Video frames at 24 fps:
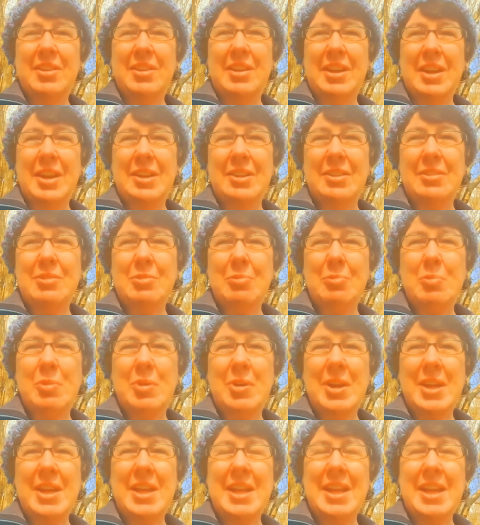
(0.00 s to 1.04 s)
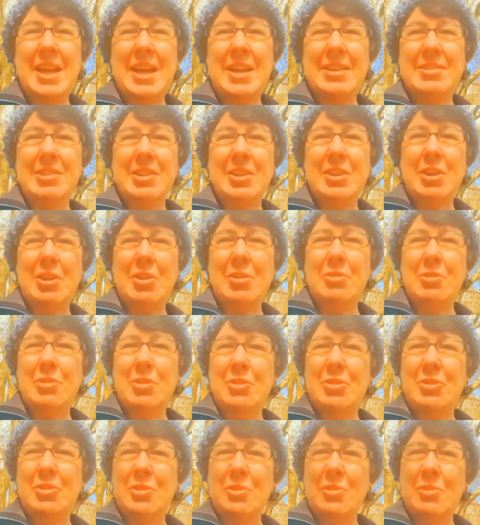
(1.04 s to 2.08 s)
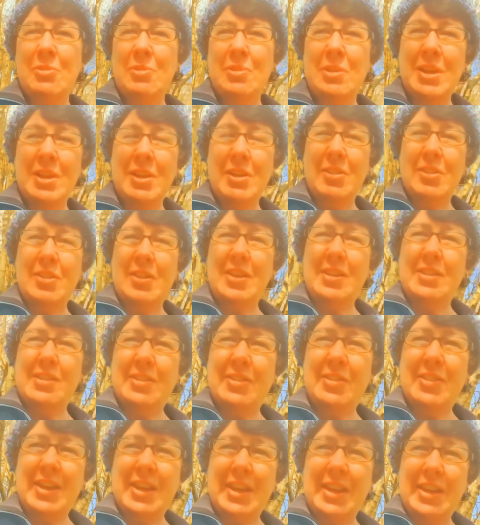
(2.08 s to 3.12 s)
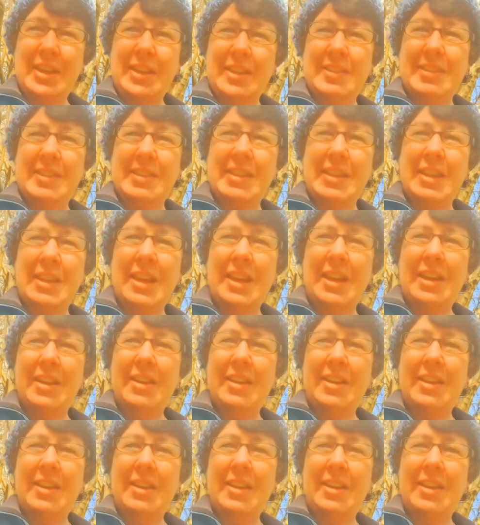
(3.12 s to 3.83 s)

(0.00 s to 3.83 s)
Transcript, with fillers: uh, and why he had to go through these things.